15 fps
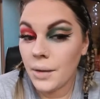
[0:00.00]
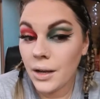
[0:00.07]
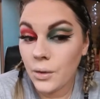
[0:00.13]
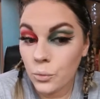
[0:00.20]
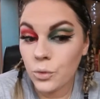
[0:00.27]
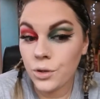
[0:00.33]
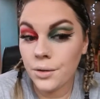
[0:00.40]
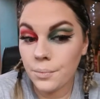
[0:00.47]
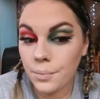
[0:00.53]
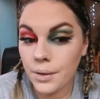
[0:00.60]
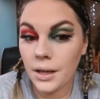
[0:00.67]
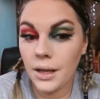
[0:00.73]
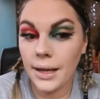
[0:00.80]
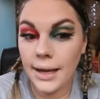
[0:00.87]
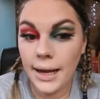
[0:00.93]
It wouldn't
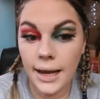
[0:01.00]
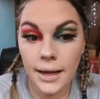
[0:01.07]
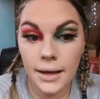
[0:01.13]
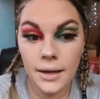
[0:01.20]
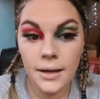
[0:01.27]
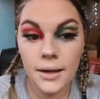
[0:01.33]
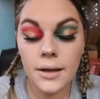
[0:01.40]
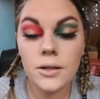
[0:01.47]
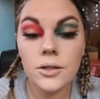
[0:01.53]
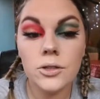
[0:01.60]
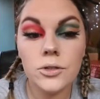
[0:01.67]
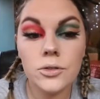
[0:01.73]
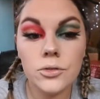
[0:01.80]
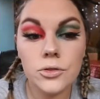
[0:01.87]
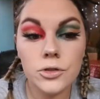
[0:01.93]
be a
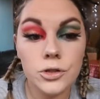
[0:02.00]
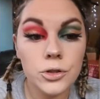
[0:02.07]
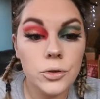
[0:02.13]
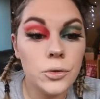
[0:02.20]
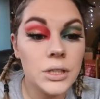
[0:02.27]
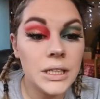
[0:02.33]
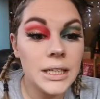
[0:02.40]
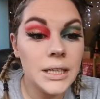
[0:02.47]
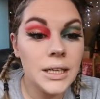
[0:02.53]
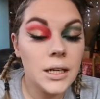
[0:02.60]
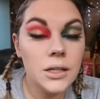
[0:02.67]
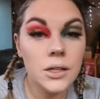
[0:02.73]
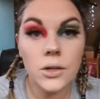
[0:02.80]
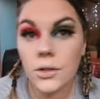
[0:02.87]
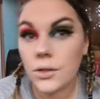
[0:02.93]
Geordie
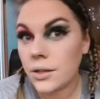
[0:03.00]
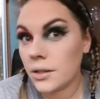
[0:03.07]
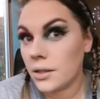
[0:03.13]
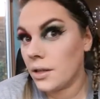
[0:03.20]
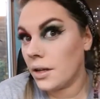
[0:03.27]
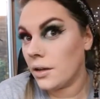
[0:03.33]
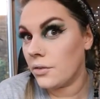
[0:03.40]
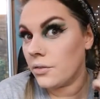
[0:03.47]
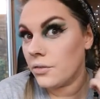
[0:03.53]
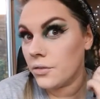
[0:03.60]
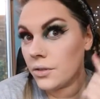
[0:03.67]
look if